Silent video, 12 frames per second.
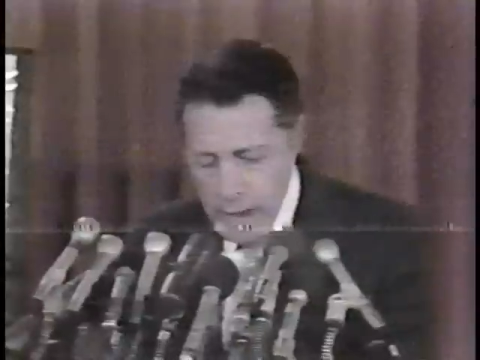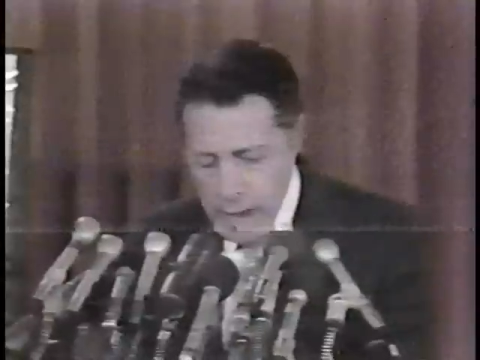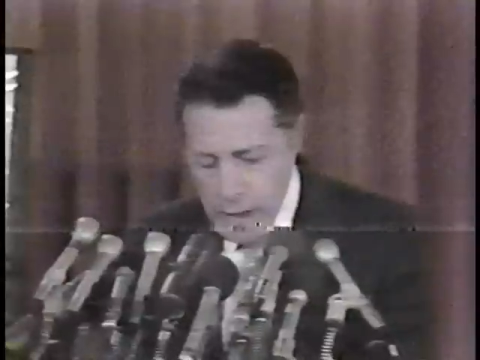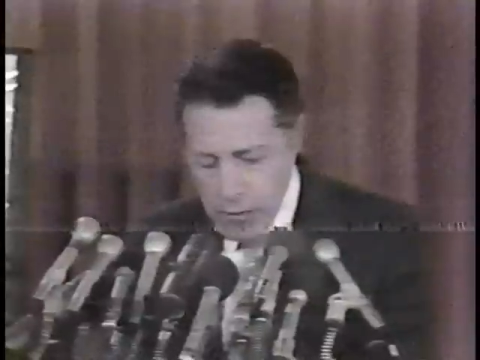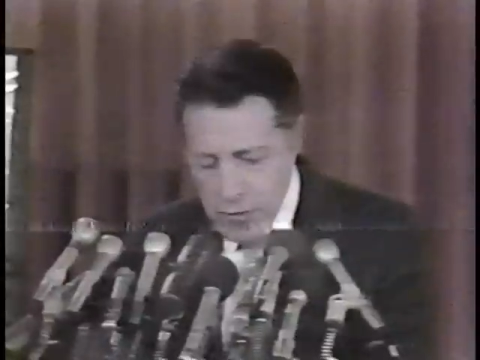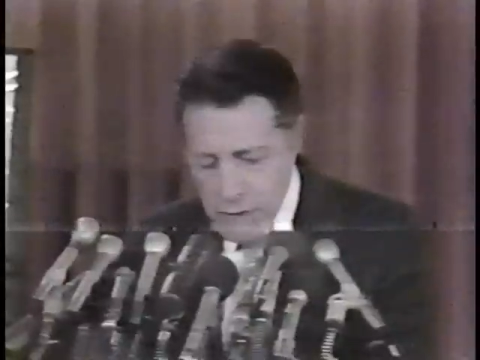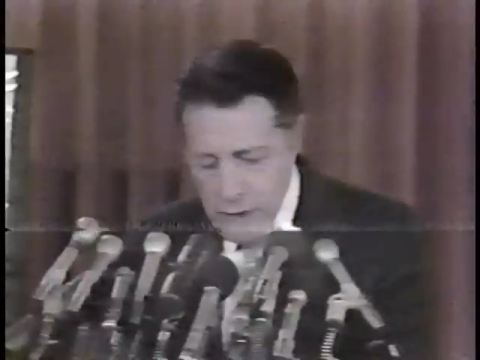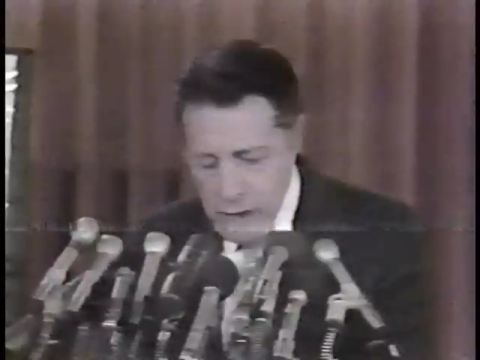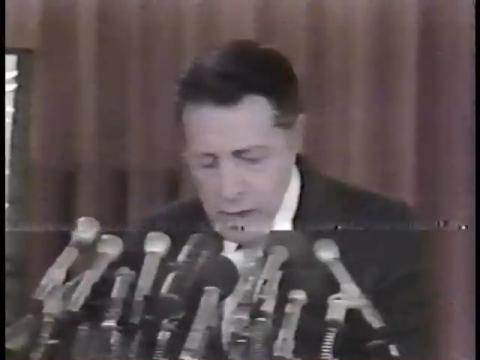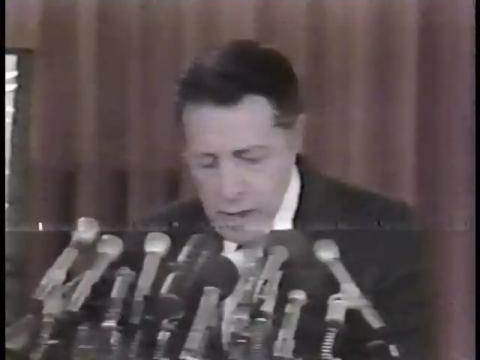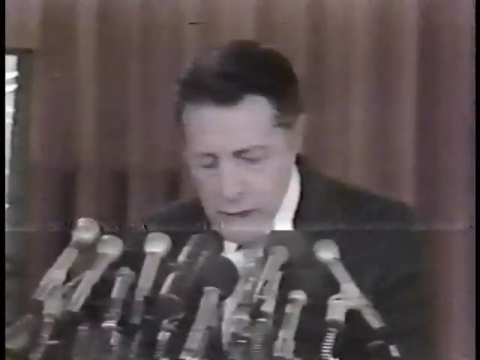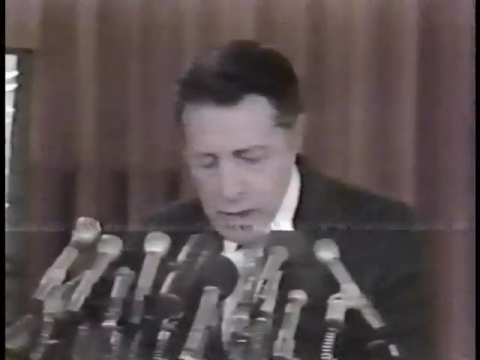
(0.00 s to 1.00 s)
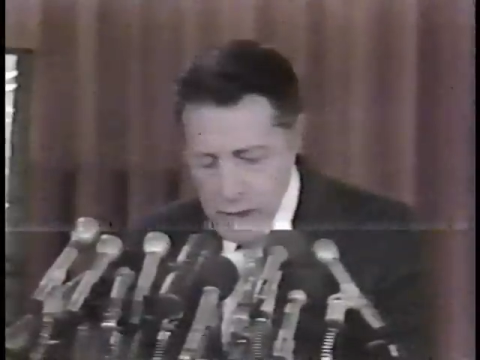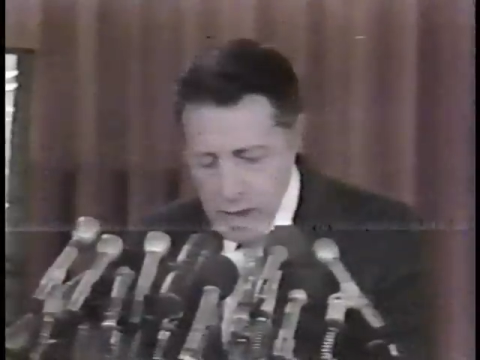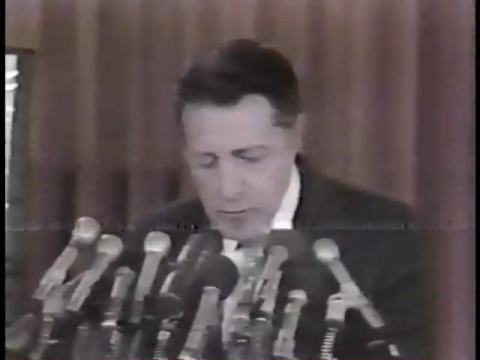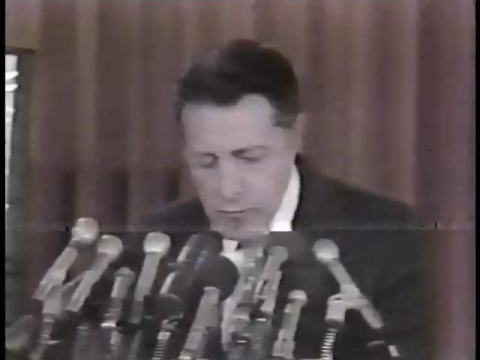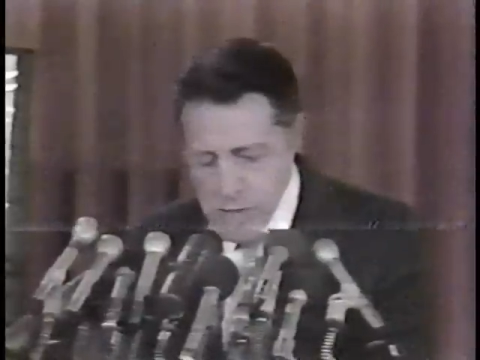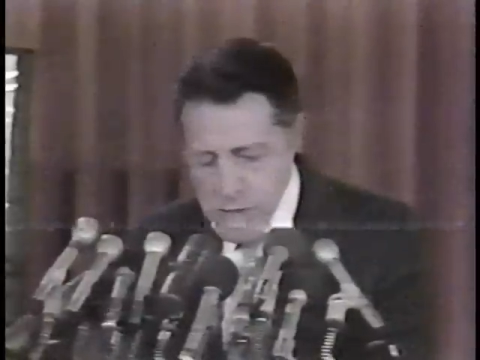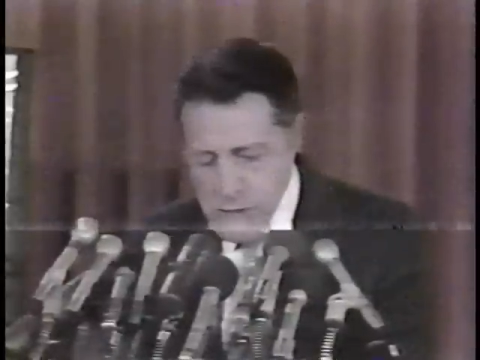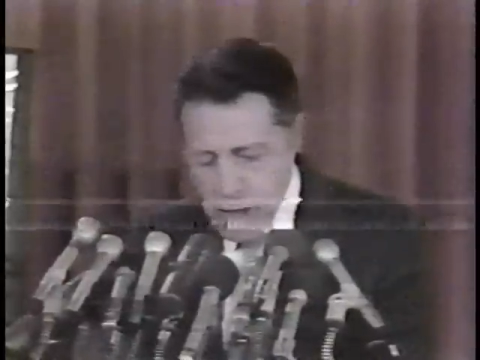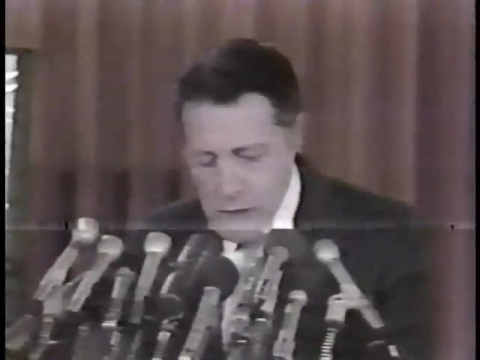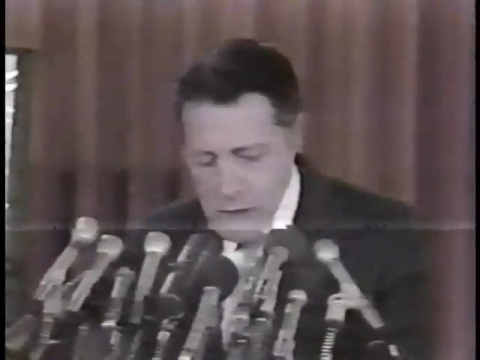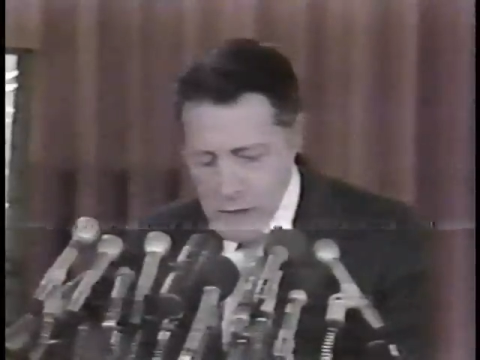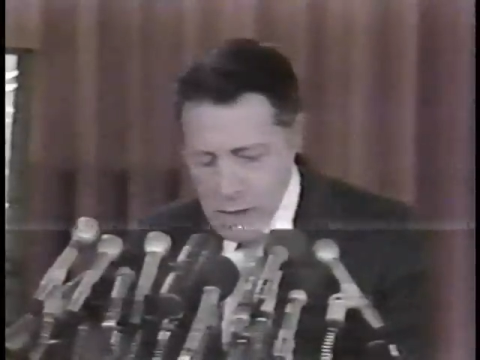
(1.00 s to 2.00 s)
and if the
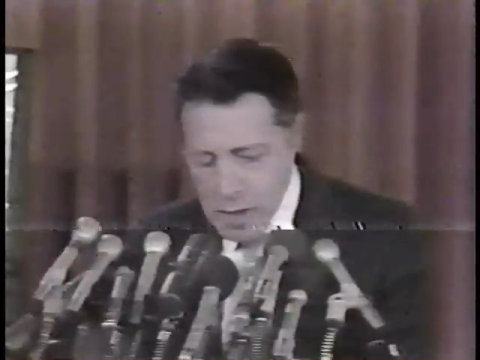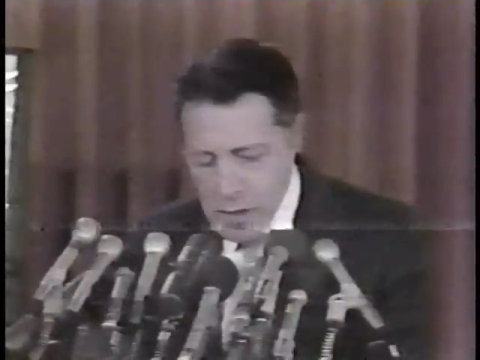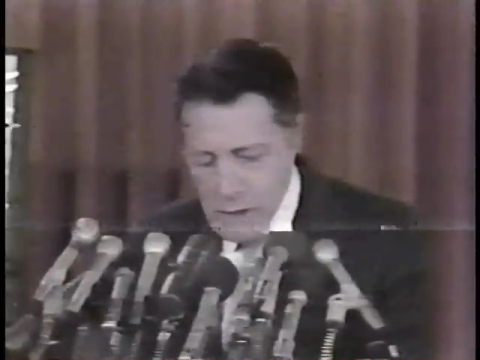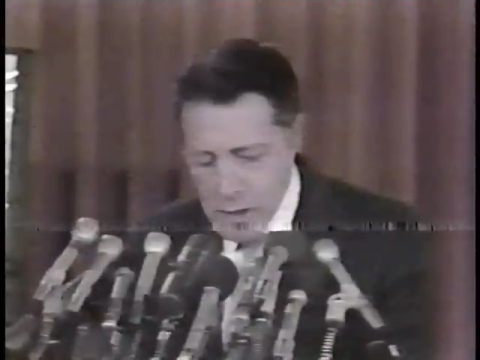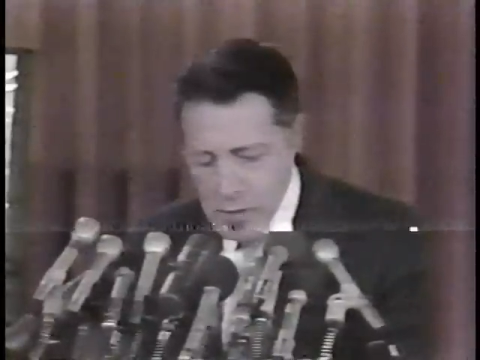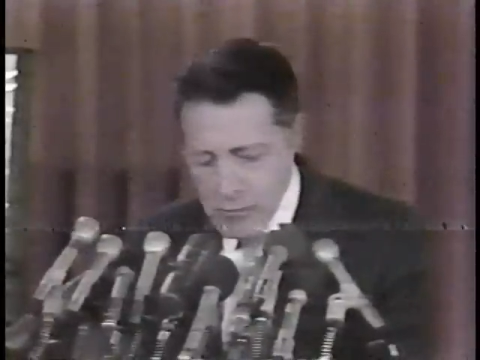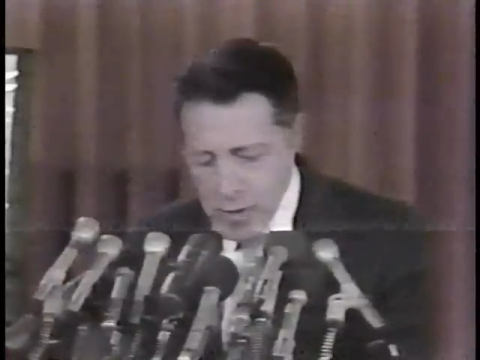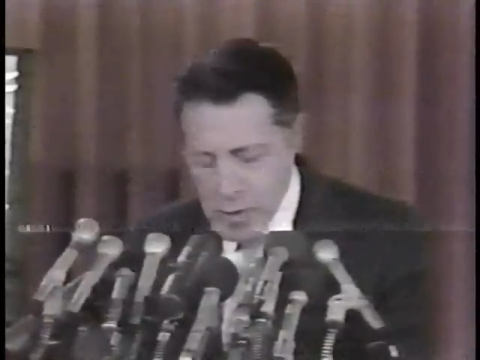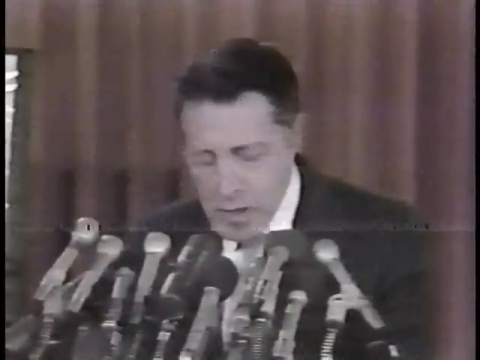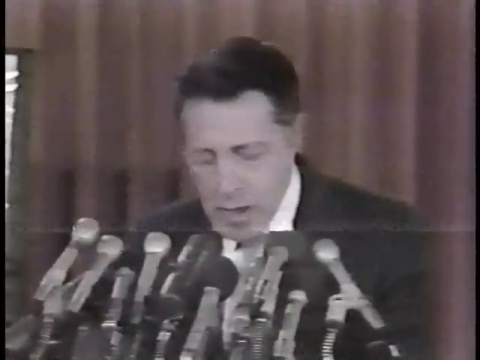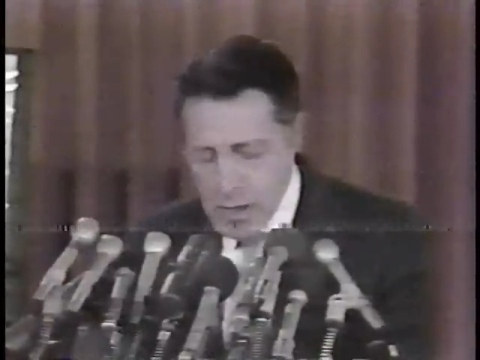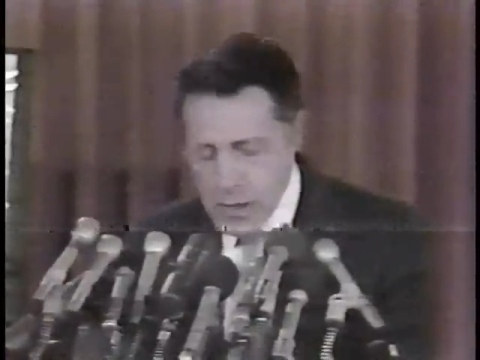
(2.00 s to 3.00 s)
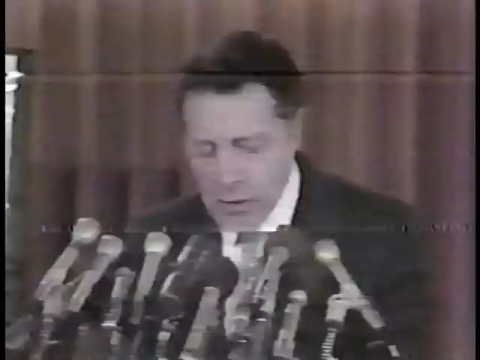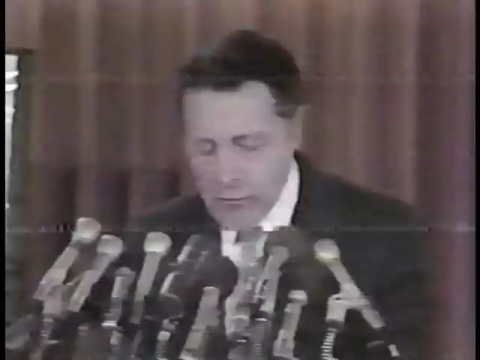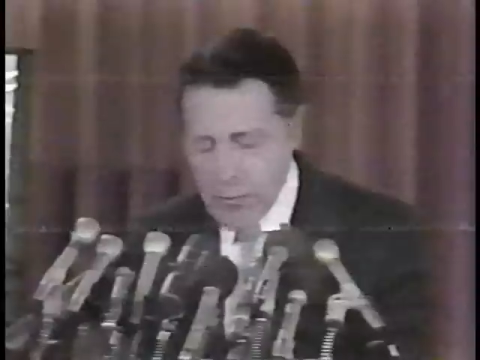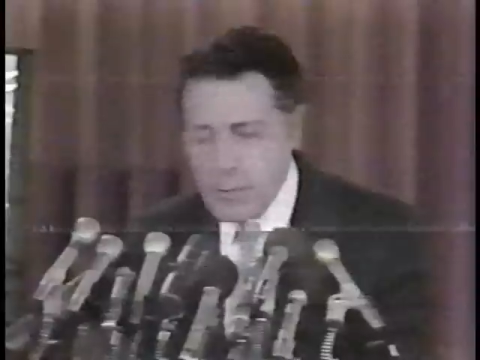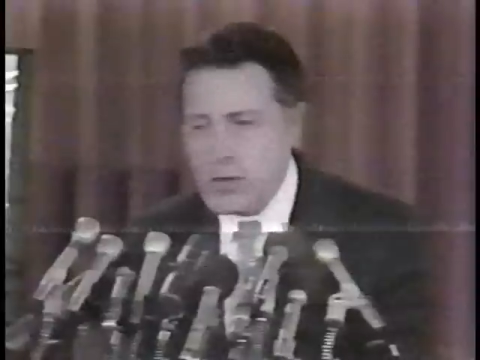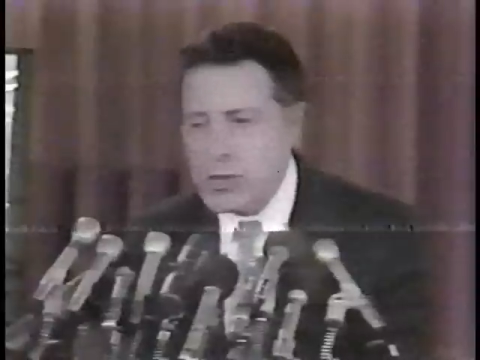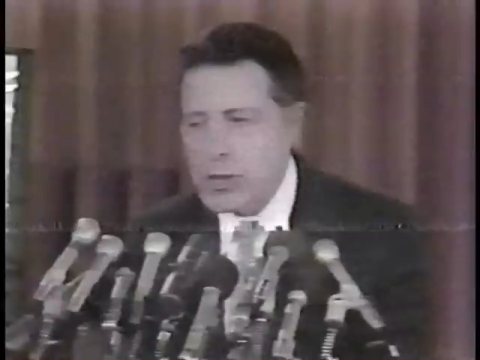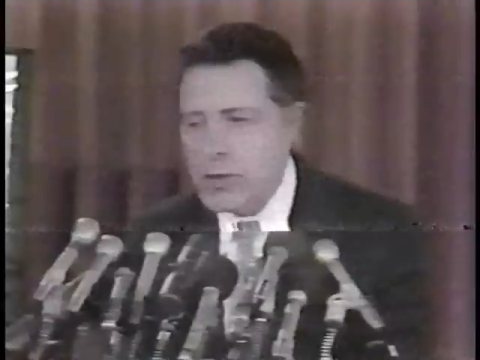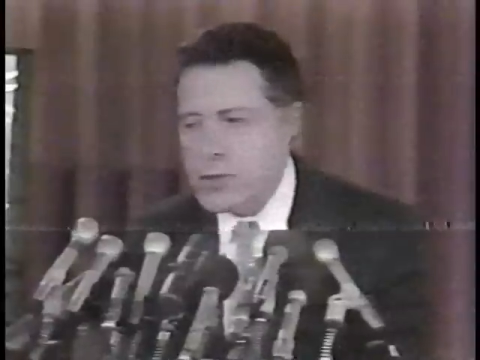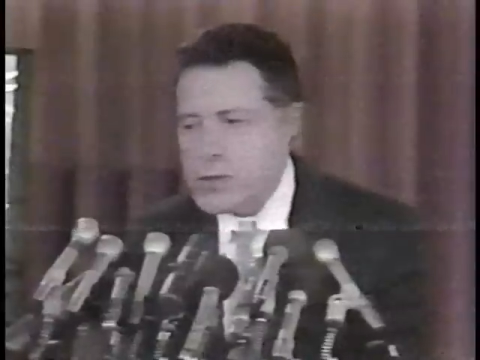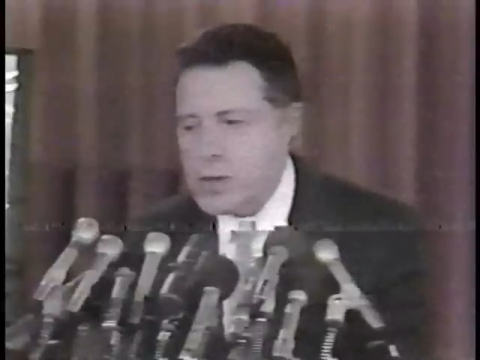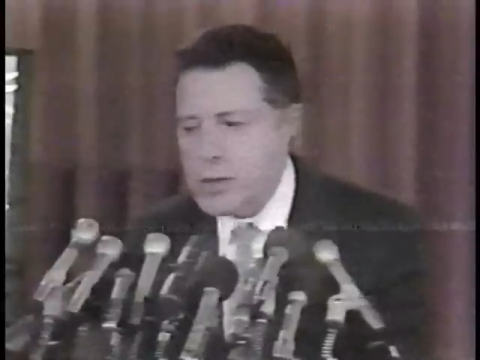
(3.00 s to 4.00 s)
investigation of the Italian government
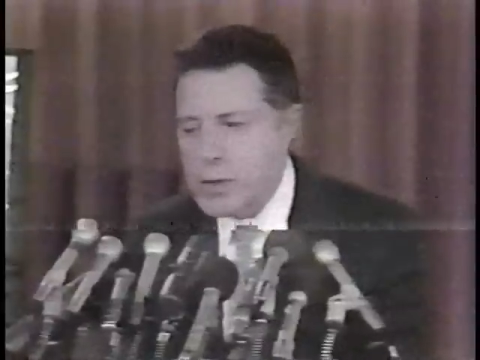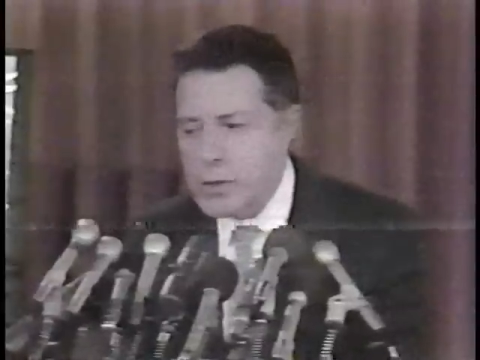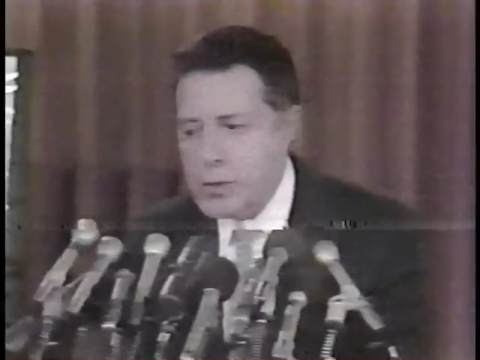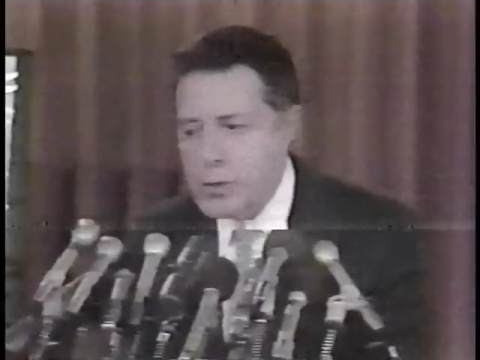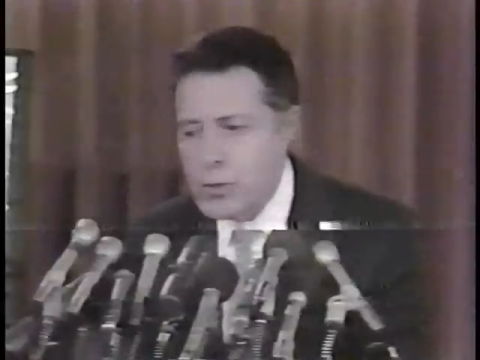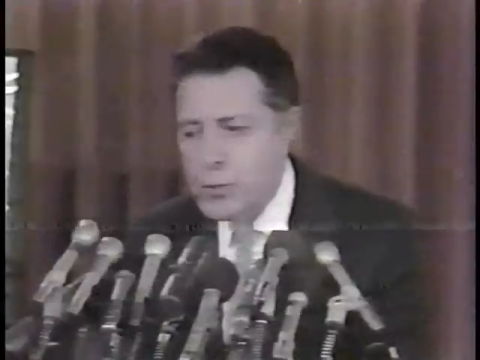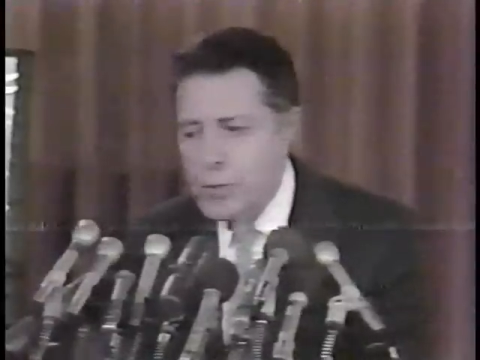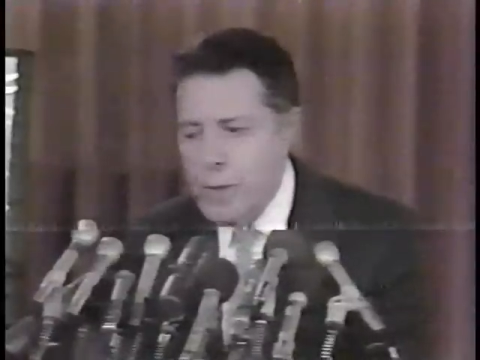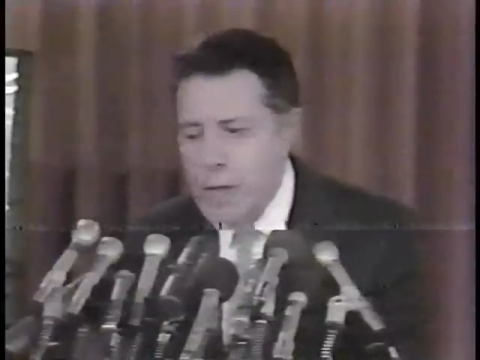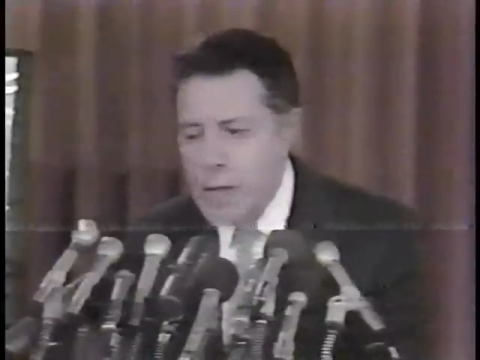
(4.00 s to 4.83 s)
shows that the 2